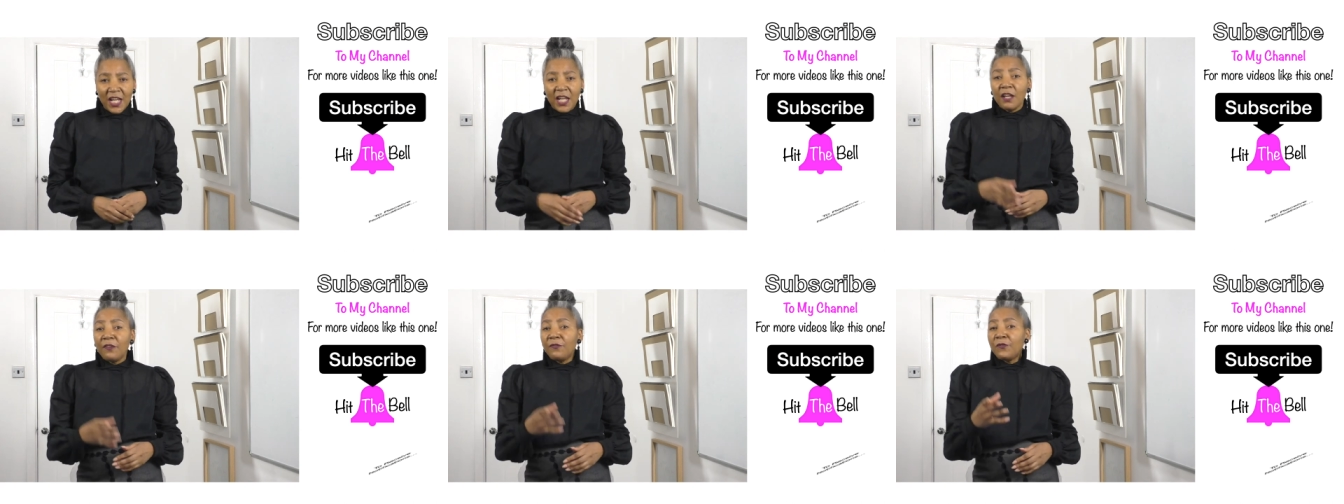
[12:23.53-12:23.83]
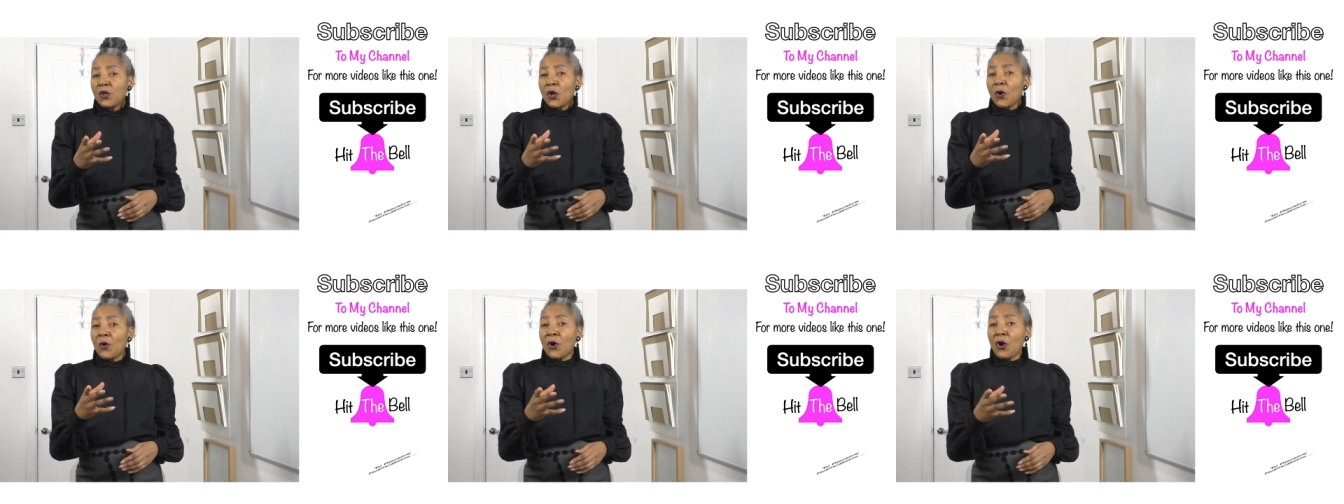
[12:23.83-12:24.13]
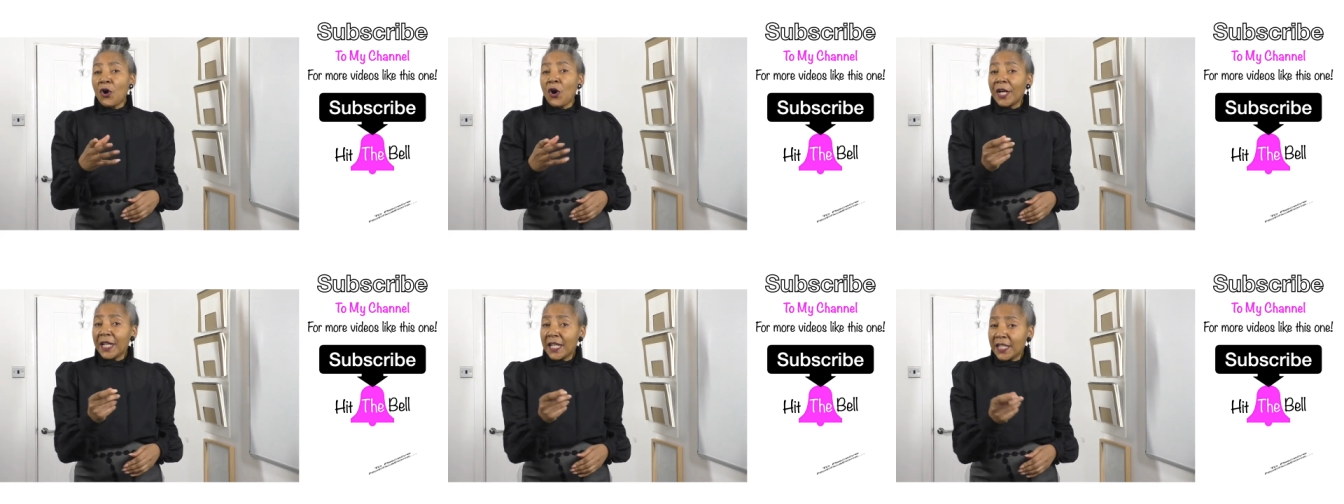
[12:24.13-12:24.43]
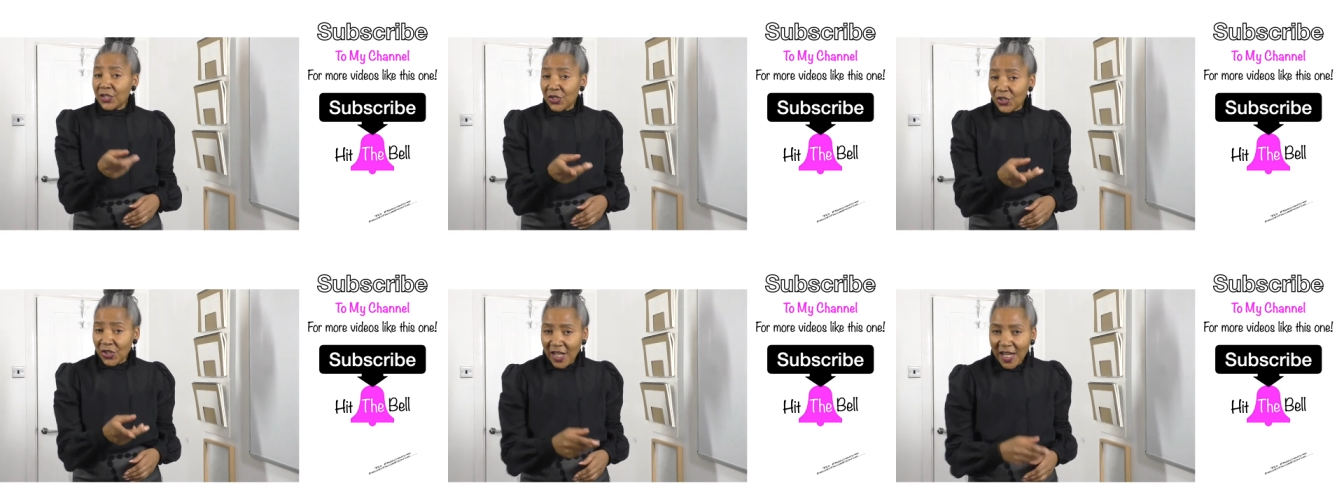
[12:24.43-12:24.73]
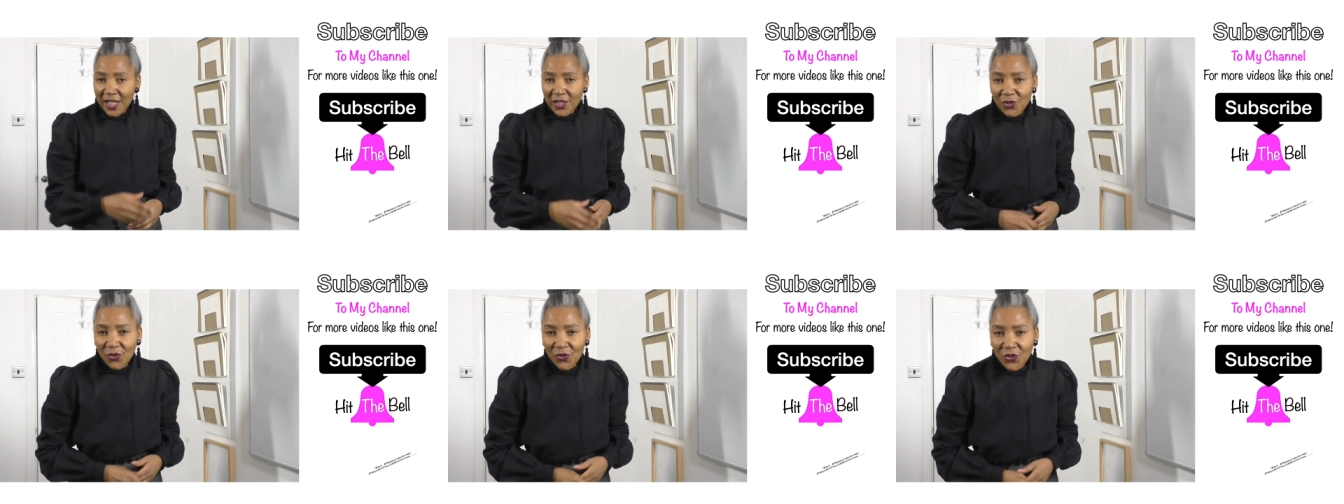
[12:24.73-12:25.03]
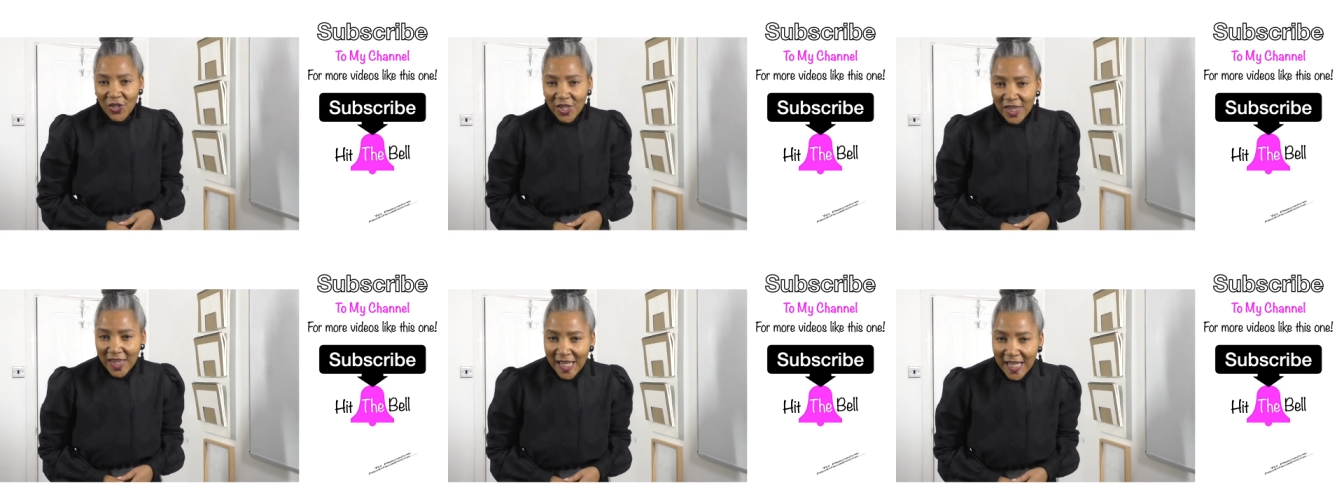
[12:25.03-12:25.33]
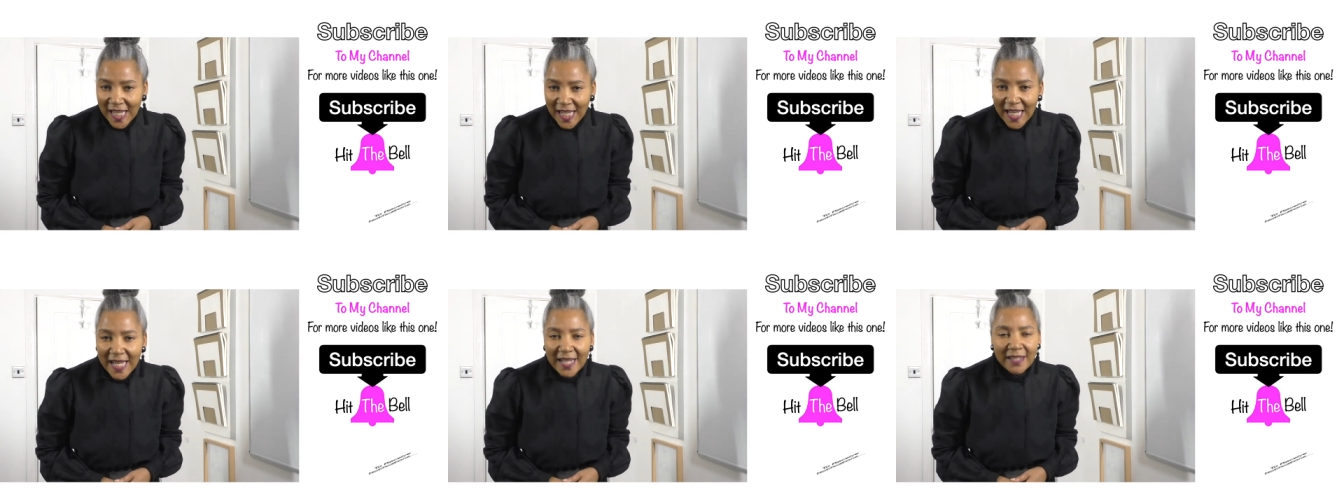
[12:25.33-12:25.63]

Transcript: If you're into that sort of thing,